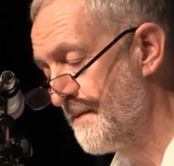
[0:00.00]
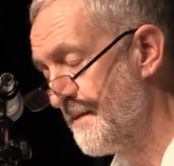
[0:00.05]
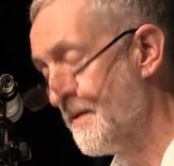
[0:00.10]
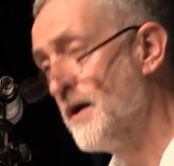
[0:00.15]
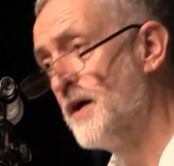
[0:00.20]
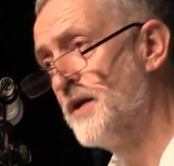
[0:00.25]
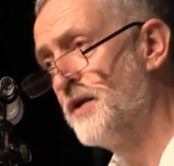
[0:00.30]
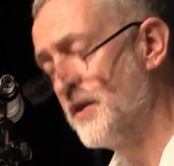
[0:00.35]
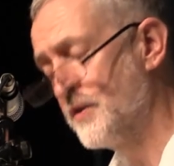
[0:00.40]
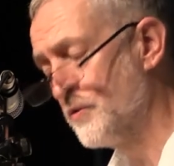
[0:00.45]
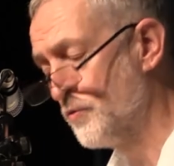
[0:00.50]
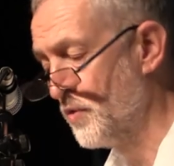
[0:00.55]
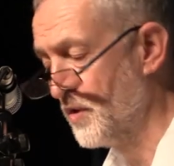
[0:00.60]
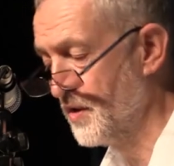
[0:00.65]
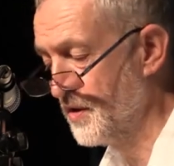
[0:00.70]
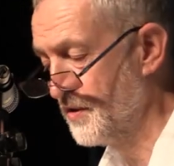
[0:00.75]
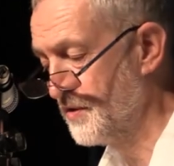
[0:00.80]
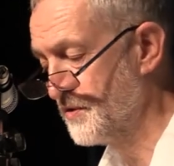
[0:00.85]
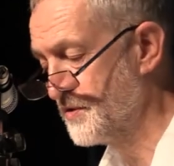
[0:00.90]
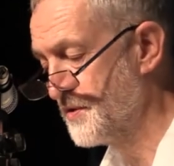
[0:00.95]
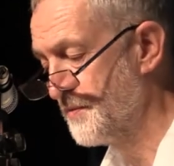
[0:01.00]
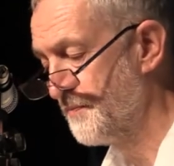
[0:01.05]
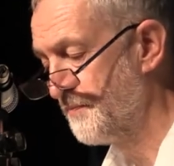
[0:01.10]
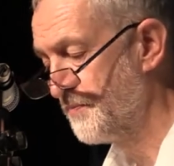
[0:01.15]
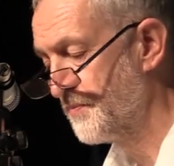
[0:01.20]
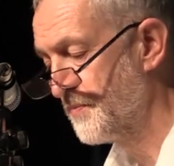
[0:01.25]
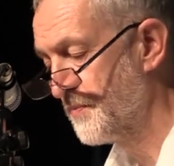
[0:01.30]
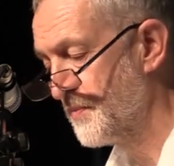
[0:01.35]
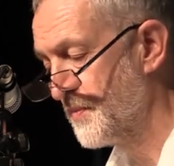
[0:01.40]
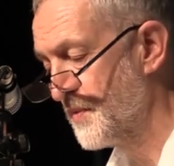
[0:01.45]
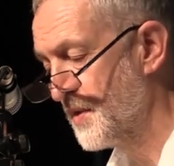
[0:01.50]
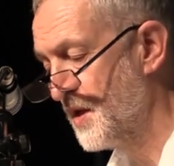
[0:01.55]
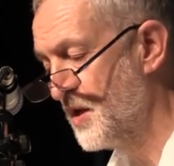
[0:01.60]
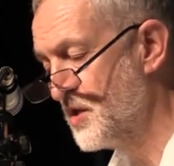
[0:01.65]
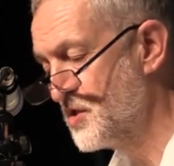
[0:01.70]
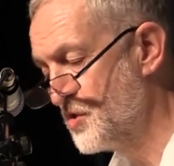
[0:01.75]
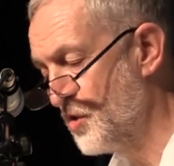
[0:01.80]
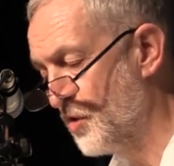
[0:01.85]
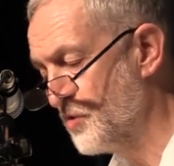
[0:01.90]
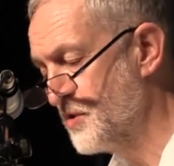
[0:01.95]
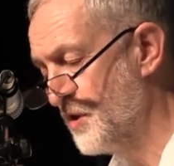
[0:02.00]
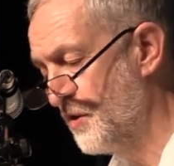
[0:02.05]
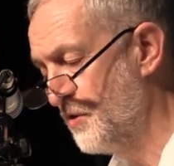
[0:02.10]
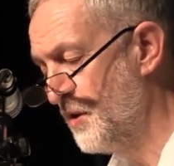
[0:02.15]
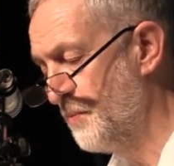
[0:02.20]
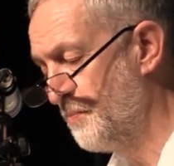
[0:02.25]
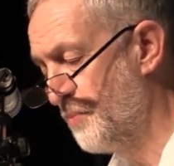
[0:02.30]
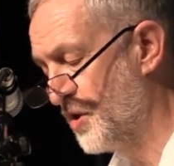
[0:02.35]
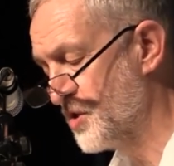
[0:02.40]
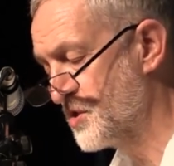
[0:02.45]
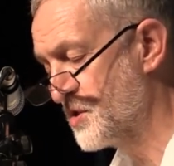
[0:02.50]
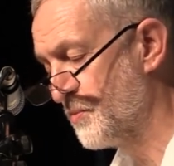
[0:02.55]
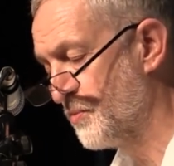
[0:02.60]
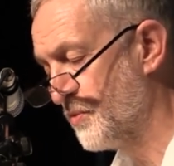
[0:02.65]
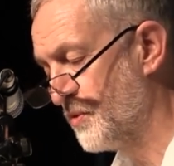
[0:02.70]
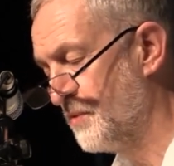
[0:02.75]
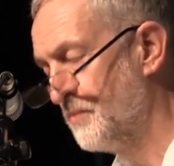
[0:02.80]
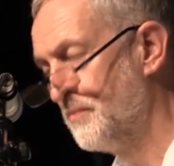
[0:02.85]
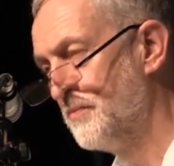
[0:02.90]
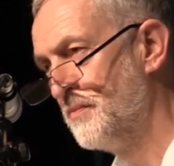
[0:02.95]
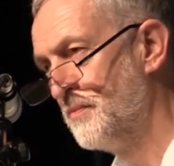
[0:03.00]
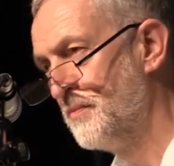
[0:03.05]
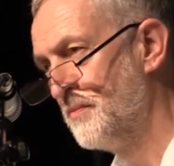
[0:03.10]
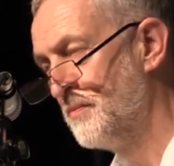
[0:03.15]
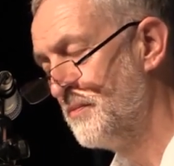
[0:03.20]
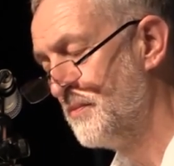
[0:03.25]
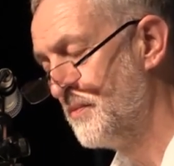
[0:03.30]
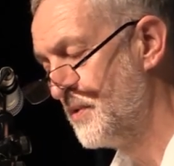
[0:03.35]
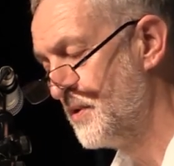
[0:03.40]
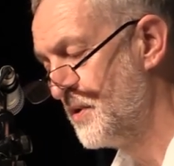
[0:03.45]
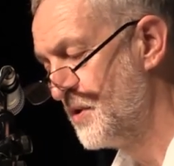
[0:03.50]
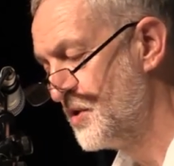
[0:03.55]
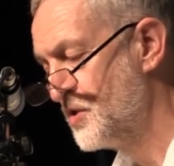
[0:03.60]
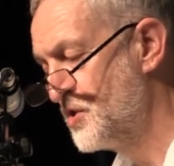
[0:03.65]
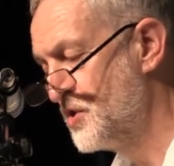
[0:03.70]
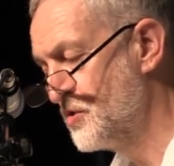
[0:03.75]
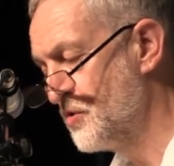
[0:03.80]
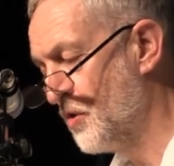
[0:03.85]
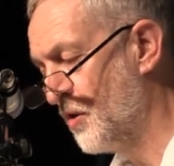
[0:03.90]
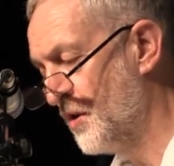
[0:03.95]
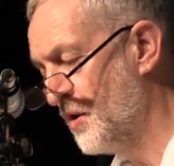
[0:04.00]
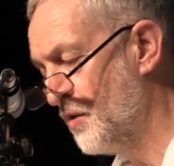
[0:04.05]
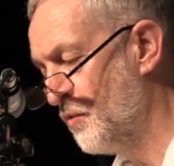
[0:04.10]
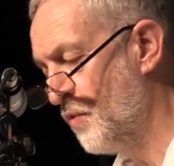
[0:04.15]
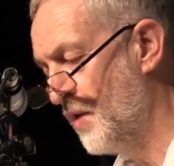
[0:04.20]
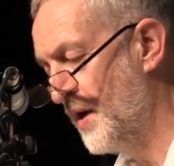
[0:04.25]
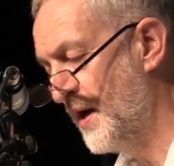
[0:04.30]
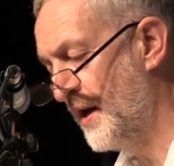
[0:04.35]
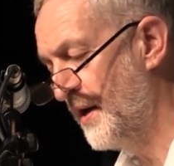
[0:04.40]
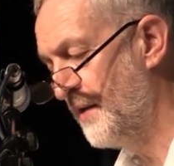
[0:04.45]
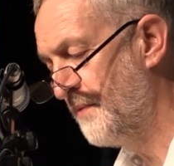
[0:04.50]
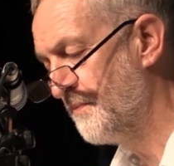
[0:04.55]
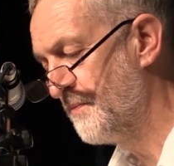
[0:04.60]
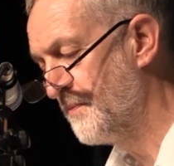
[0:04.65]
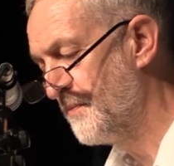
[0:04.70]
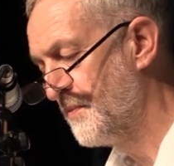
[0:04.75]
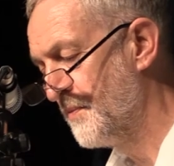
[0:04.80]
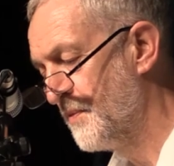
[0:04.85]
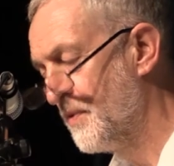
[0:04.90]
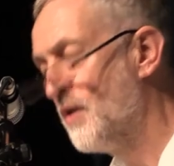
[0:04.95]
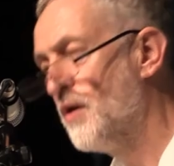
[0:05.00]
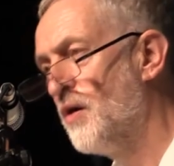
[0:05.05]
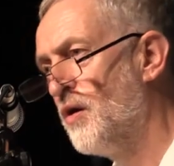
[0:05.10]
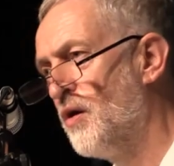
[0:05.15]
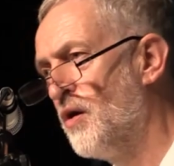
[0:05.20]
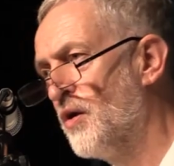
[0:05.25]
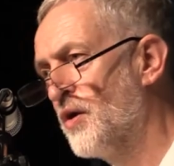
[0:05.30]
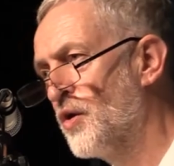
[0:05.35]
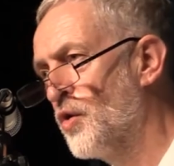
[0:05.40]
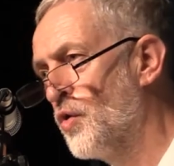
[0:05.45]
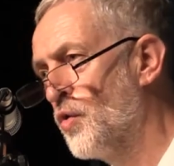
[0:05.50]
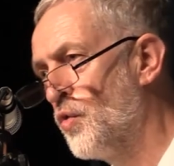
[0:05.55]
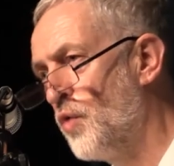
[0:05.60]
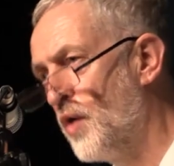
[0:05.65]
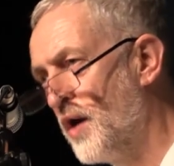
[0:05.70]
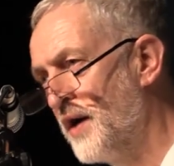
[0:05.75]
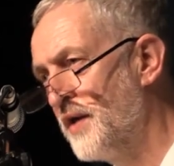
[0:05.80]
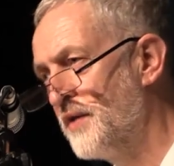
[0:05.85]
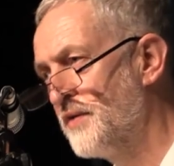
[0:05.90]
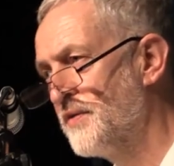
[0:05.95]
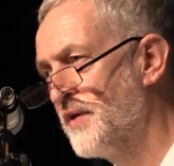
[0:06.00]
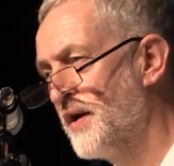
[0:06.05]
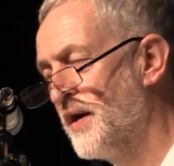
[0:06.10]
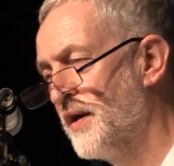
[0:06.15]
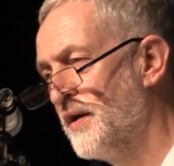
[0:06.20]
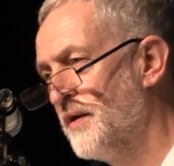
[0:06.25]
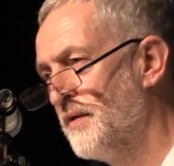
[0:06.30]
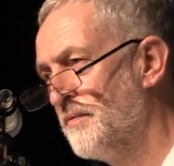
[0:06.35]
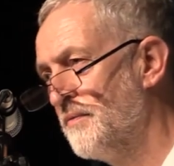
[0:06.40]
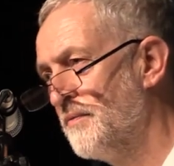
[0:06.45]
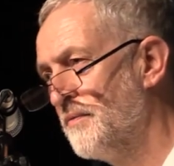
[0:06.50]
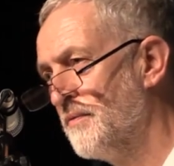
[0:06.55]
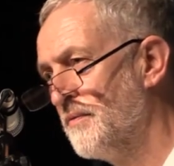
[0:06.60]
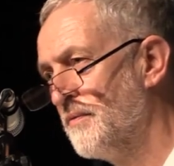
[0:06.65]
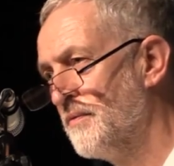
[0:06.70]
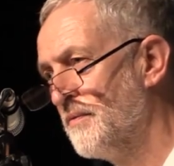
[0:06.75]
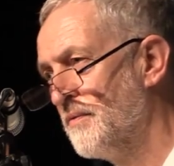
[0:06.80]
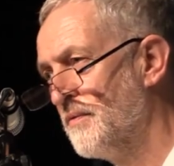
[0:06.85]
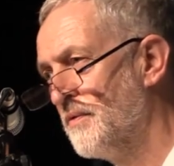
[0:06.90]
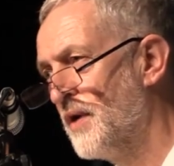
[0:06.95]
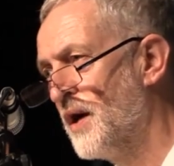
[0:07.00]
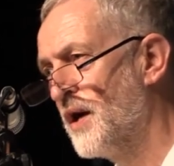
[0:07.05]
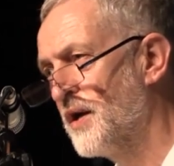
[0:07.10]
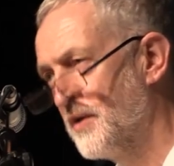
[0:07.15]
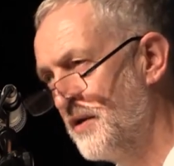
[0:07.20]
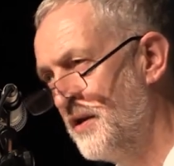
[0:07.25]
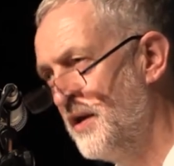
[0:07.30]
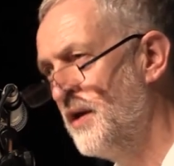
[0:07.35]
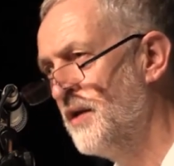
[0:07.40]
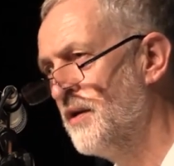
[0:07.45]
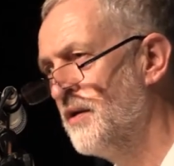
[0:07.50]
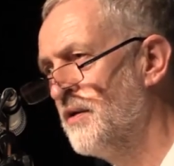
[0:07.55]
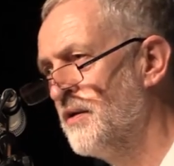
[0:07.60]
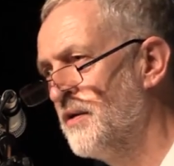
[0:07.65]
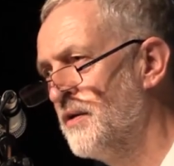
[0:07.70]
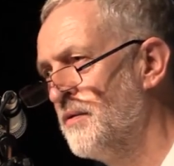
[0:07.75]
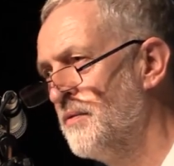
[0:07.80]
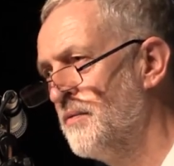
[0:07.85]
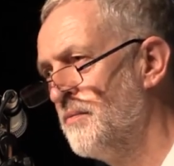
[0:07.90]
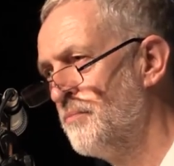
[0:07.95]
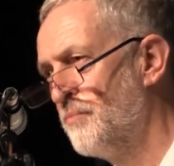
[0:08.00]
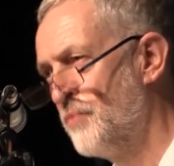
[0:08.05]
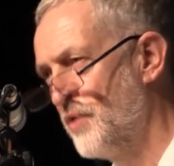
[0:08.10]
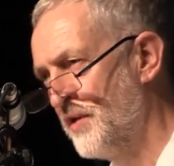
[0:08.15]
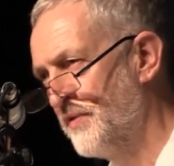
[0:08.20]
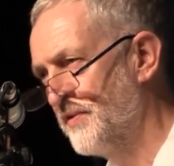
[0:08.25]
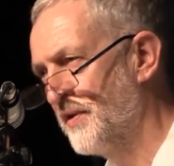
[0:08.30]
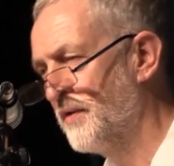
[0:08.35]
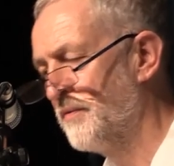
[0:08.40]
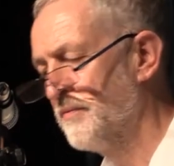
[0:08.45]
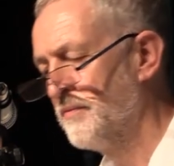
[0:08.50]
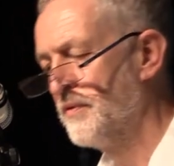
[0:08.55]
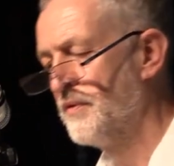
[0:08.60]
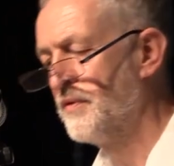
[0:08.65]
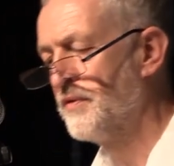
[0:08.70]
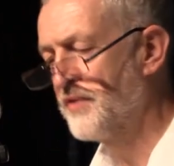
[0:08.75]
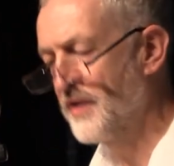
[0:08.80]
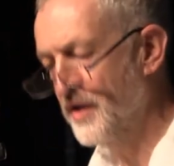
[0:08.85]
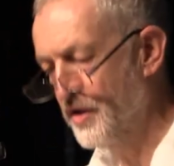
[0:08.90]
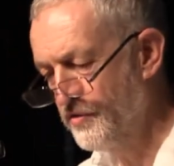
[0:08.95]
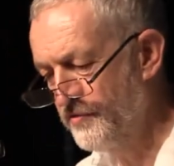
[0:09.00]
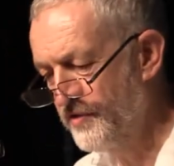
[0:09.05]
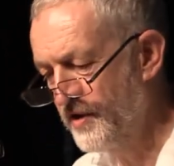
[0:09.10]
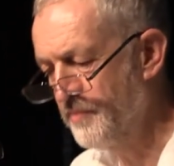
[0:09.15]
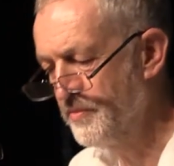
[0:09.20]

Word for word: another world is not only possible, she's on her way. On a quiet day, I can hear her breathing. Thank you very